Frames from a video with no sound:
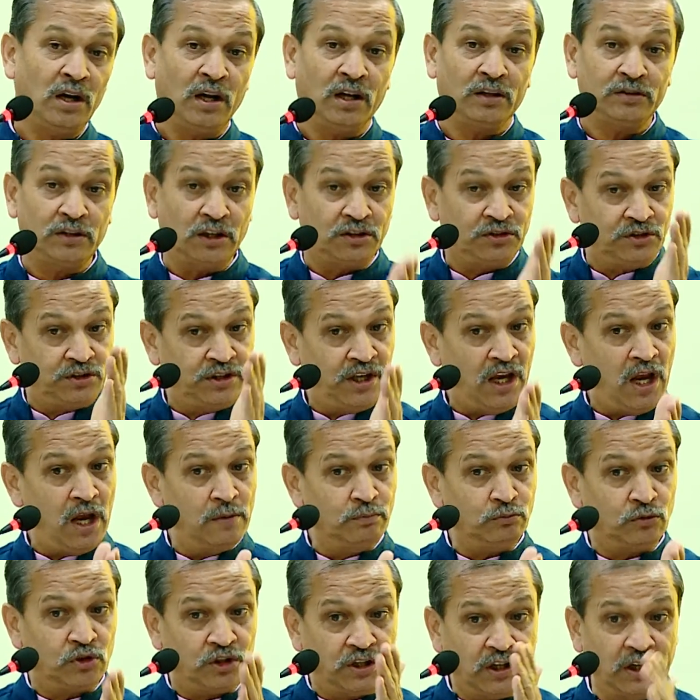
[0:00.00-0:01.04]
The same
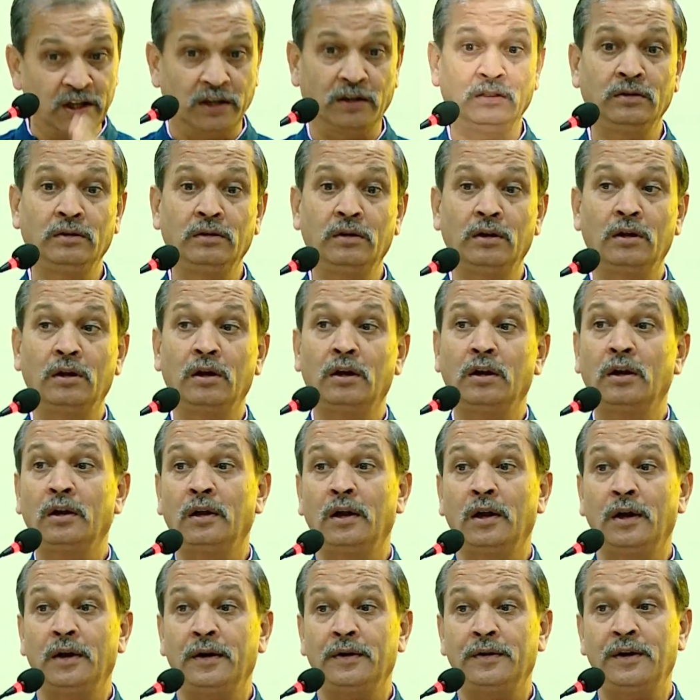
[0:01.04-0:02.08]
thing,
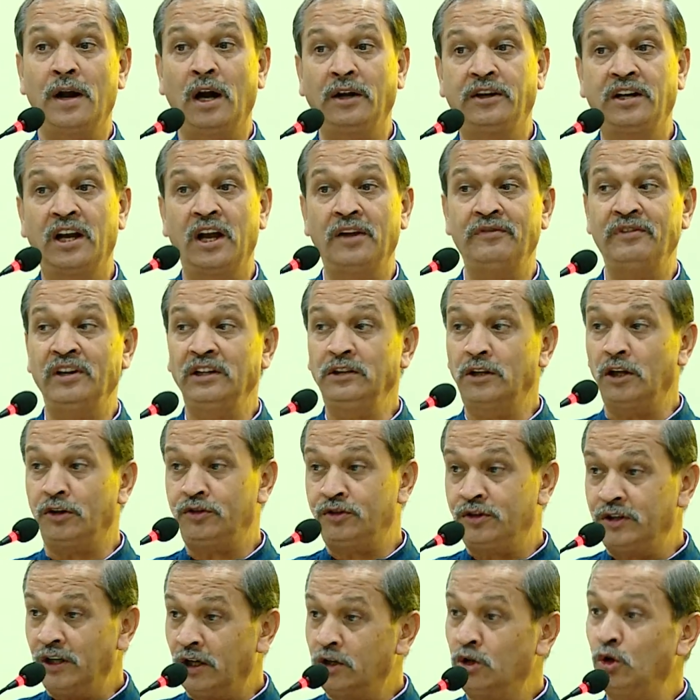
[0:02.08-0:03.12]
not having the
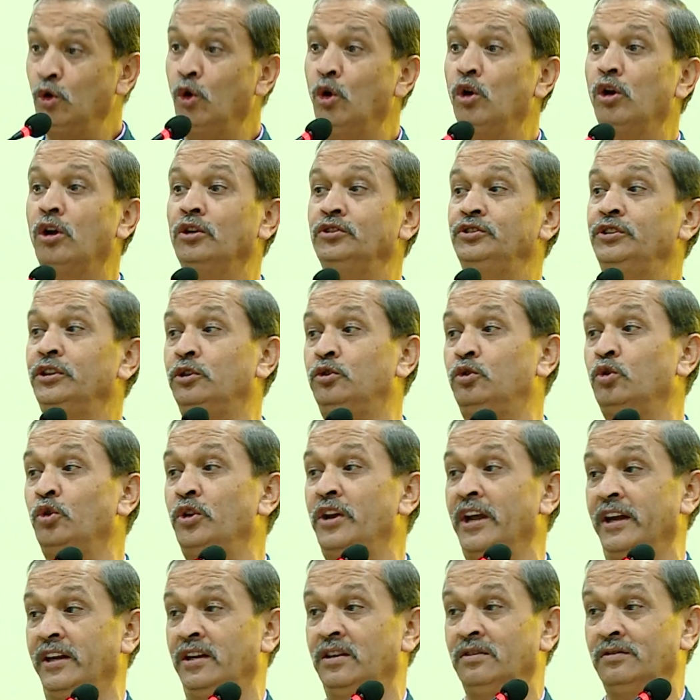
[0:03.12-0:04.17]
technology
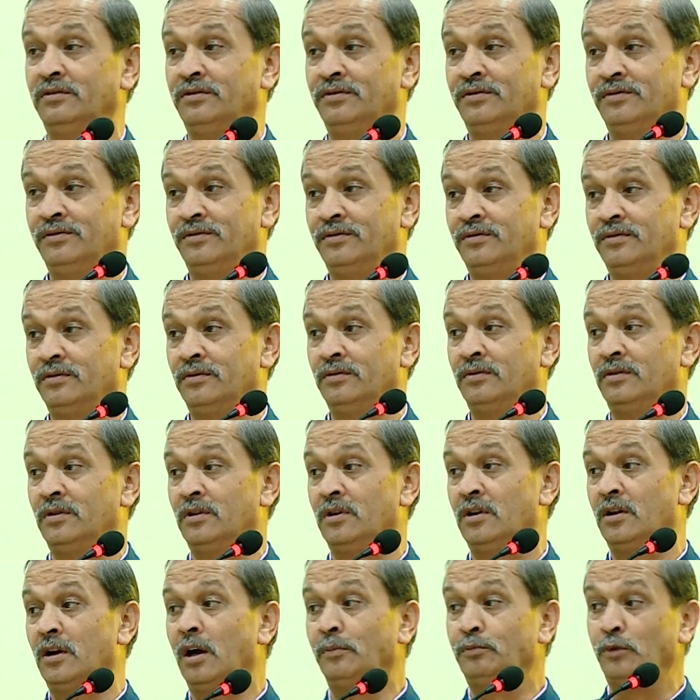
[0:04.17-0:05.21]
today
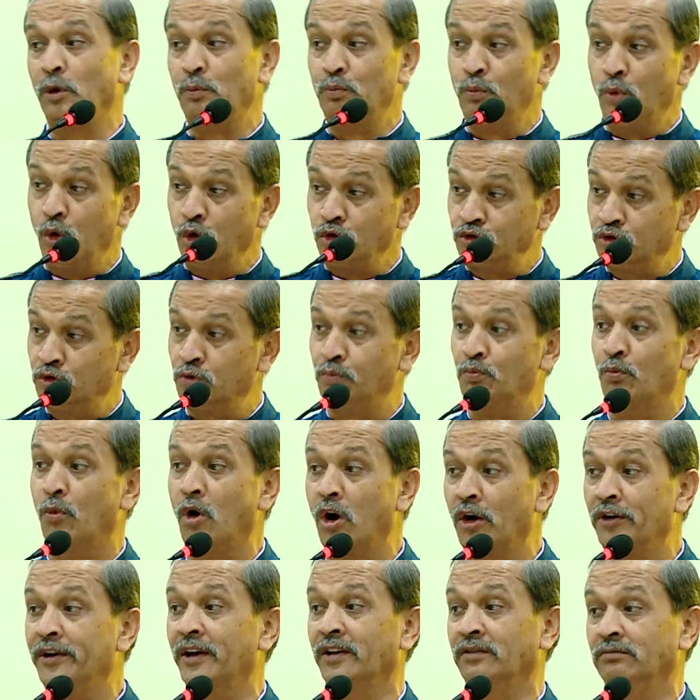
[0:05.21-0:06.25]
of the most
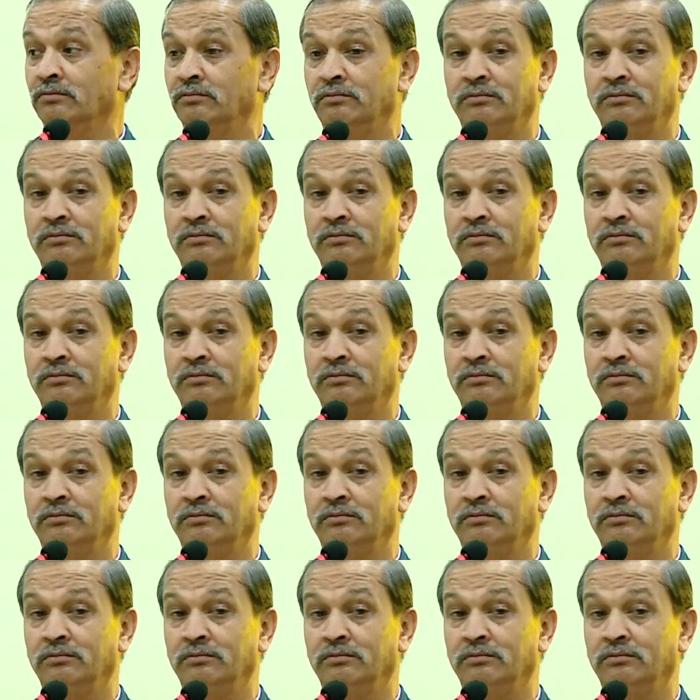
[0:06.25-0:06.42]
modern,